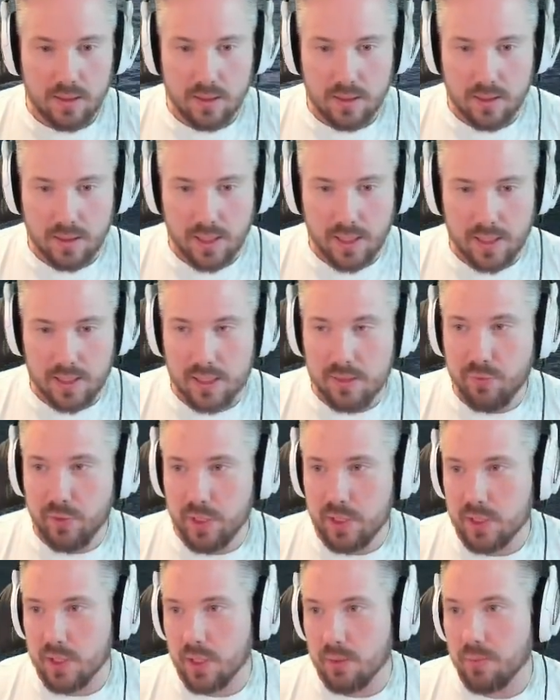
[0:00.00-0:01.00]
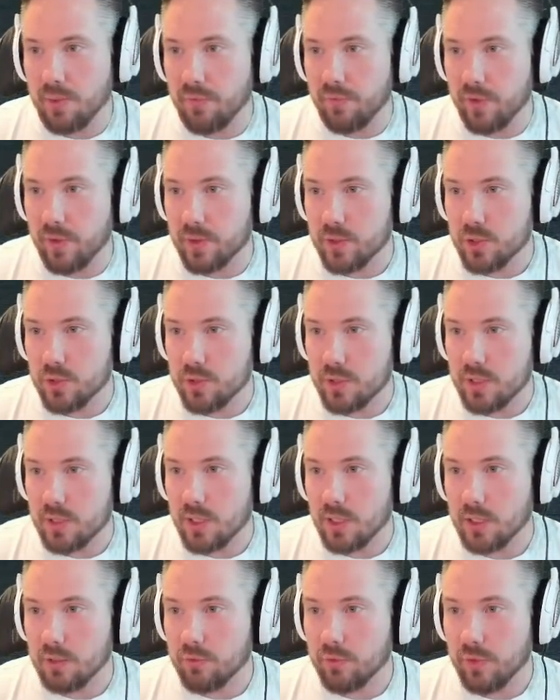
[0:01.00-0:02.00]
yeah, this thing is going to be a very juicy
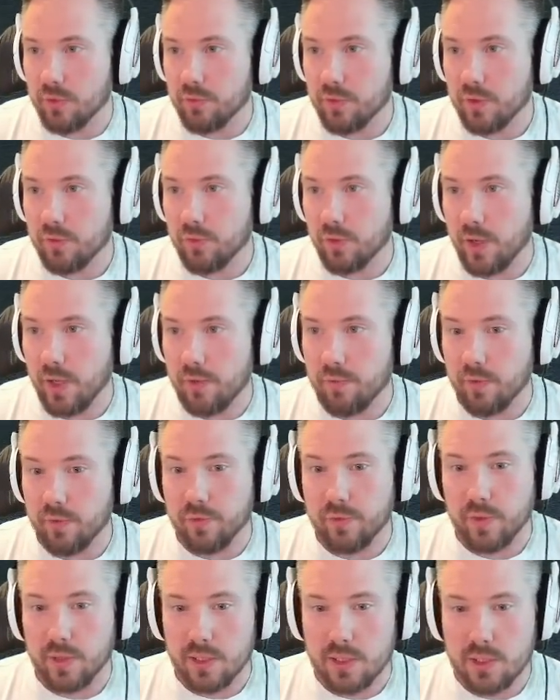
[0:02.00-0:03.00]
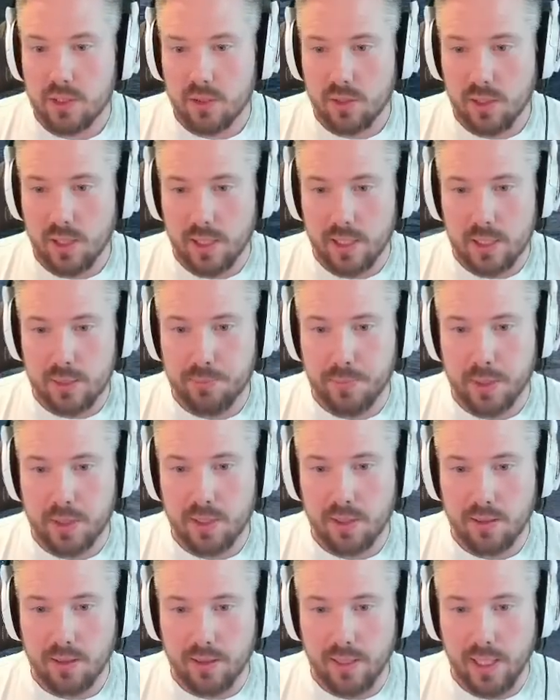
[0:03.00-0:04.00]
target for, I think, for everything. It's not like it's
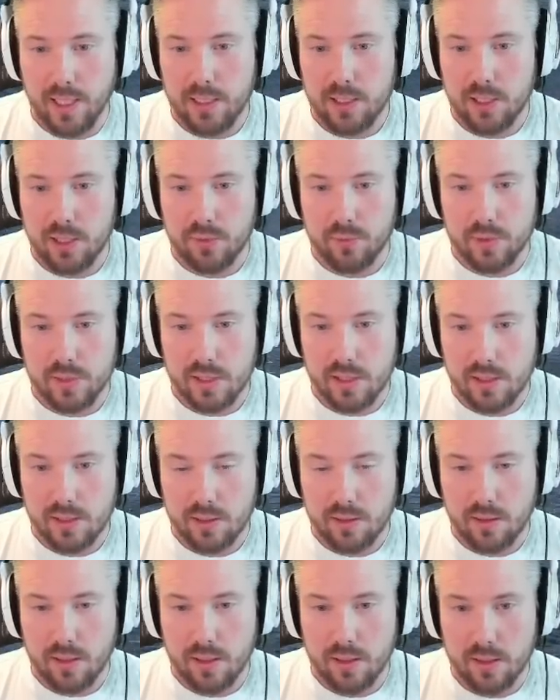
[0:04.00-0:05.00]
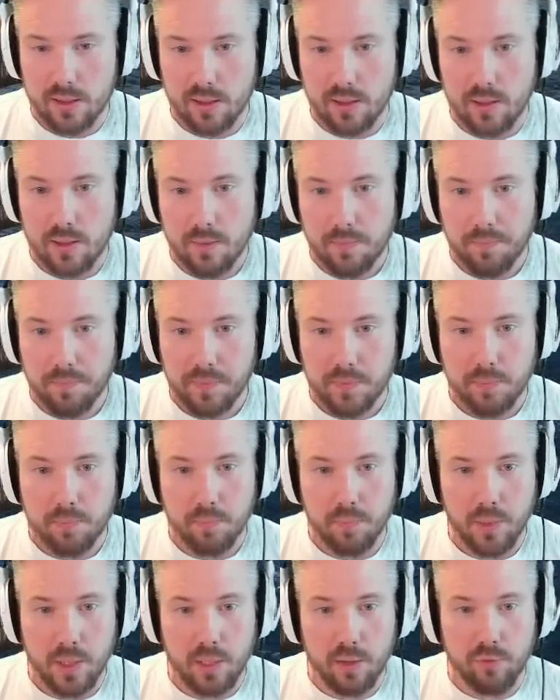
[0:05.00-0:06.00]
particularly HE resilient either.
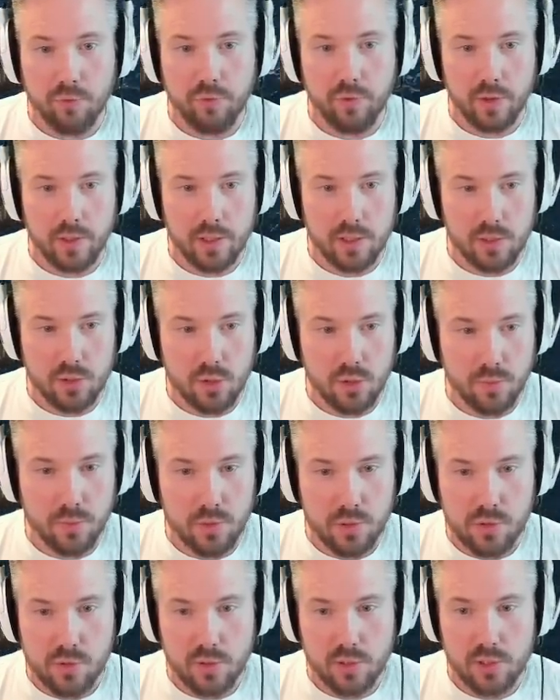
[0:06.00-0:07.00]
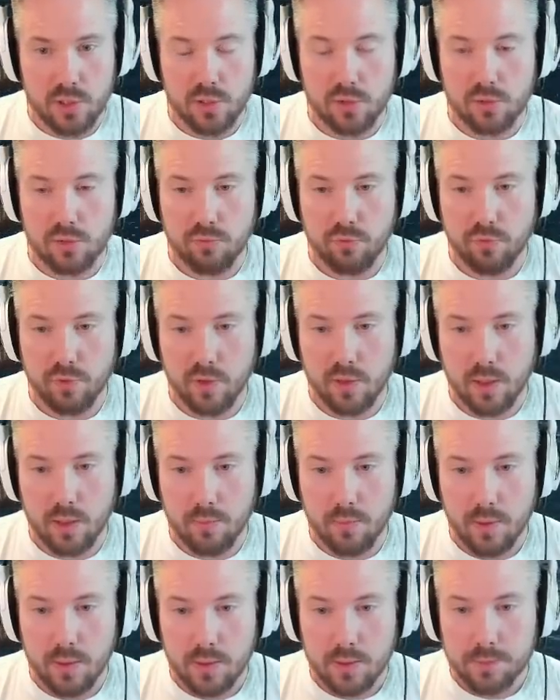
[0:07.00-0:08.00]
Big fucking superstructure to farm.
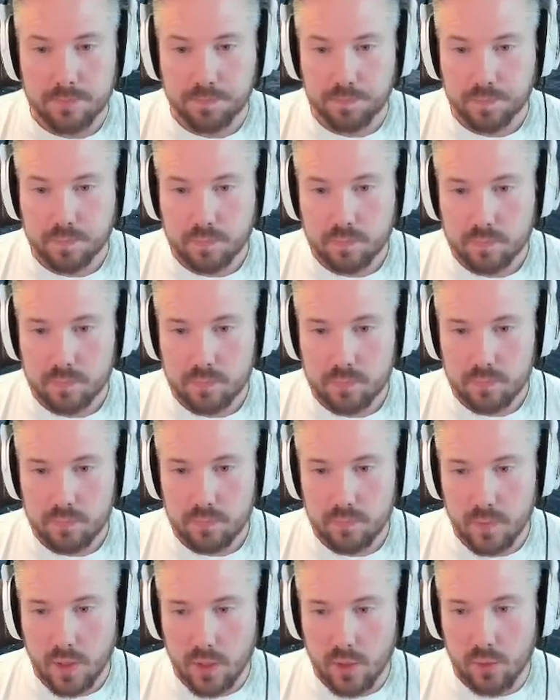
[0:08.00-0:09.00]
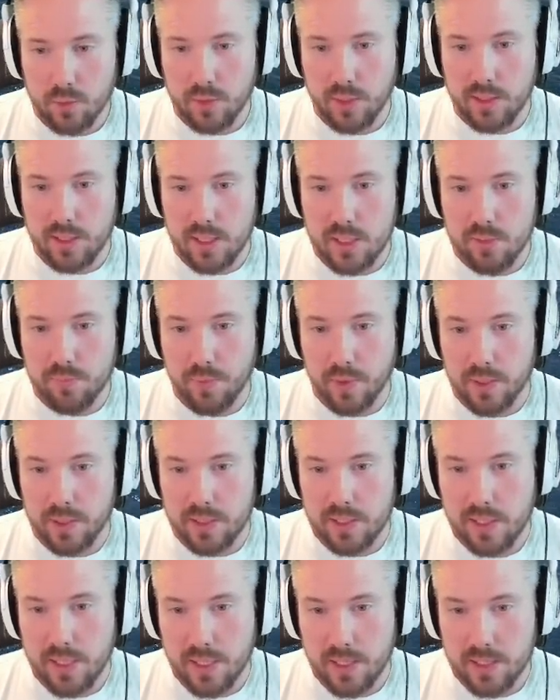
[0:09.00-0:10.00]
Only this part is
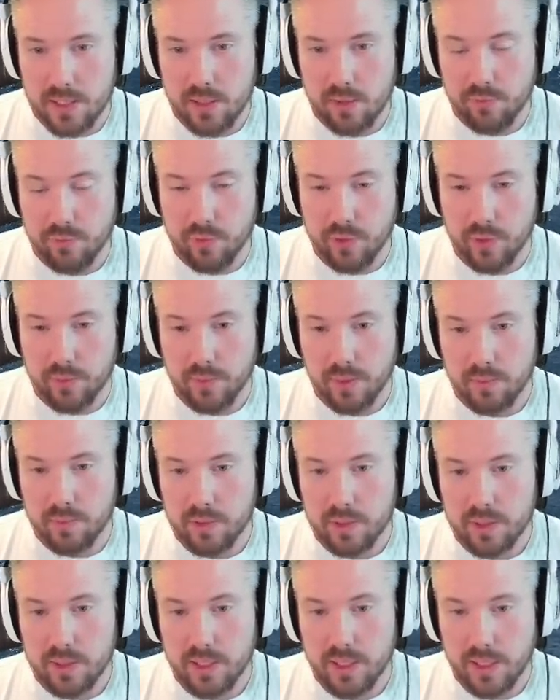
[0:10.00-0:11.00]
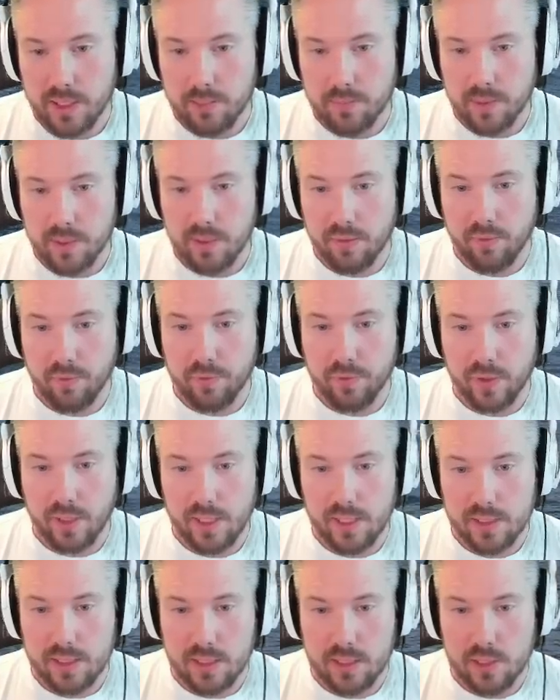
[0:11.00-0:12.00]
nice, the 40mm deck, but everything
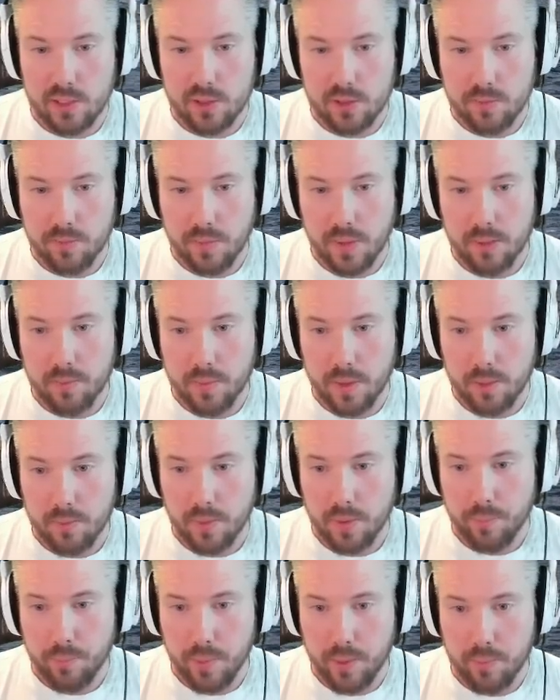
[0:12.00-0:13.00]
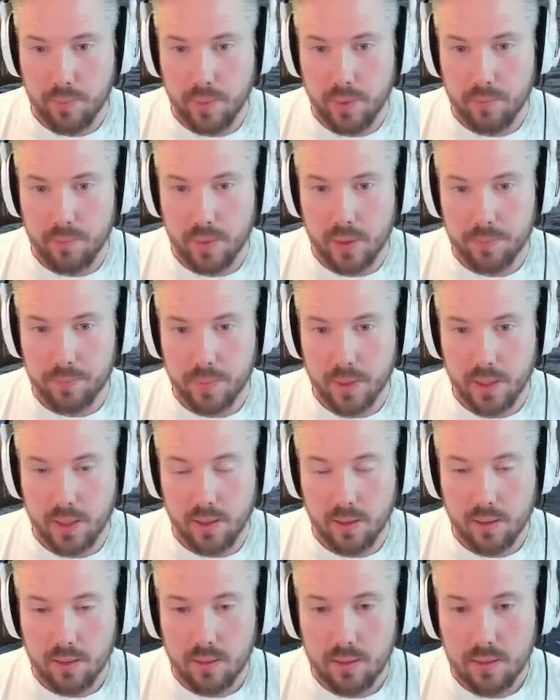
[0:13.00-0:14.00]
else is just pen, pen, pen, pen, pen, pen, pen.
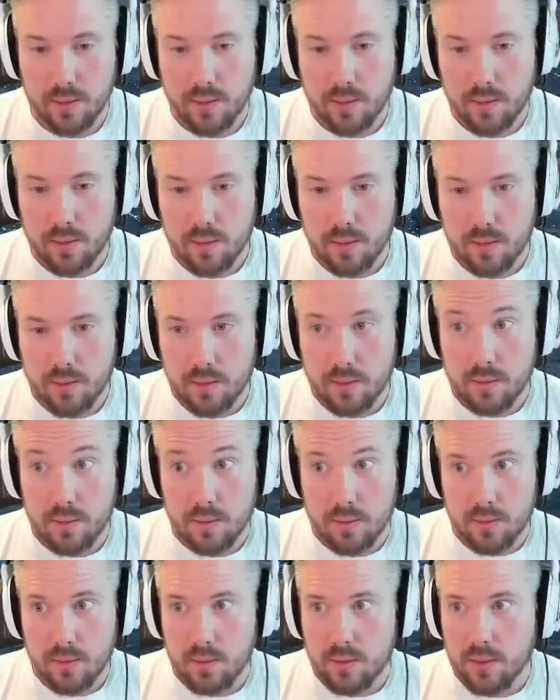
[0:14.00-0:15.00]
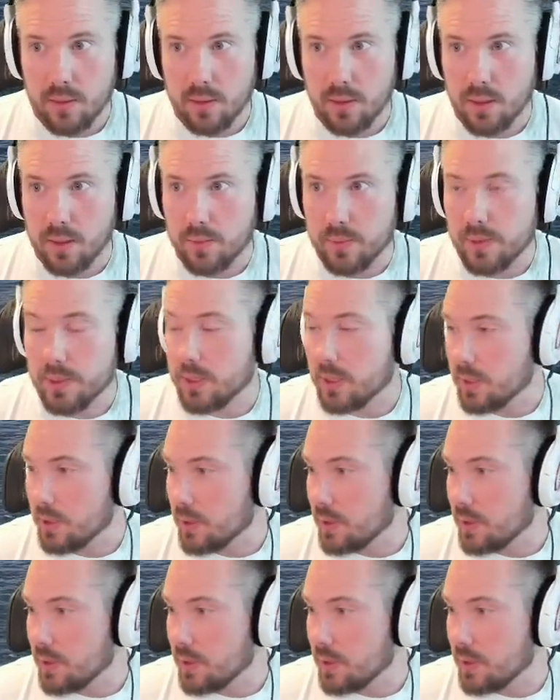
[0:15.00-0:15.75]
Yeah, we'll see.